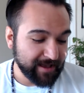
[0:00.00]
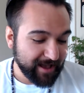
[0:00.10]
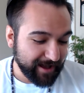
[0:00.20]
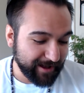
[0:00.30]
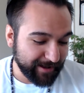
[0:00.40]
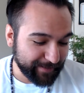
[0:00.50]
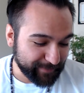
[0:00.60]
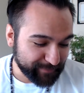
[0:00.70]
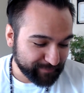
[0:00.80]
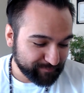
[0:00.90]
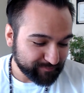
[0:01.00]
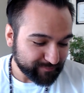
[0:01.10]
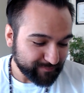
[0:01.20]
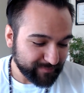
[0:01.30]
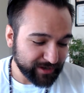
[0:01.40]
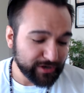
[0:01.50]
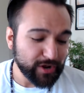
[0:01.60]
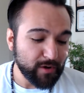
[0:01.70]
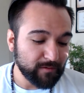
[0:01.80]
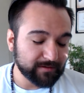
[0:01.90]
Um,
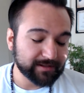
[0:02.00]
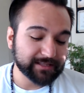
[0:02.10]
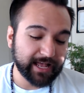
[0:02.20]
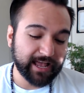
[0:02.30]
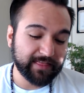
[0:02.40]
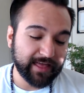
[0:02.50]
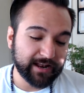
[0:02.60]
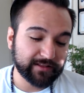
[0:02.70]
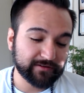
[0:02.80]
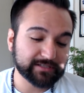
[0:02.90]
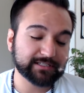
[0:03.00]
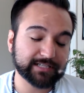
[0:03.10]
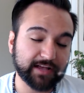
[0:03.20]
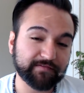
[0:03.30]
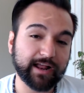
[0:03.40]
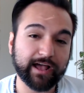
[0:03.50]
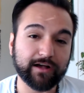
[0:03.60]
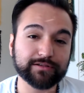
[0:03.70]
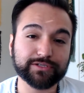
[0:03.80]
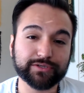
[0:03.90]
that, and then there's stuff that I
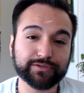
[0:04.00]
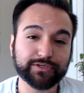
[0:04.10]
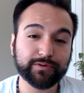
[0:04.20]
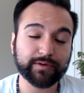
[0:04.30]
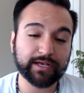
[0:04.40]
also do too,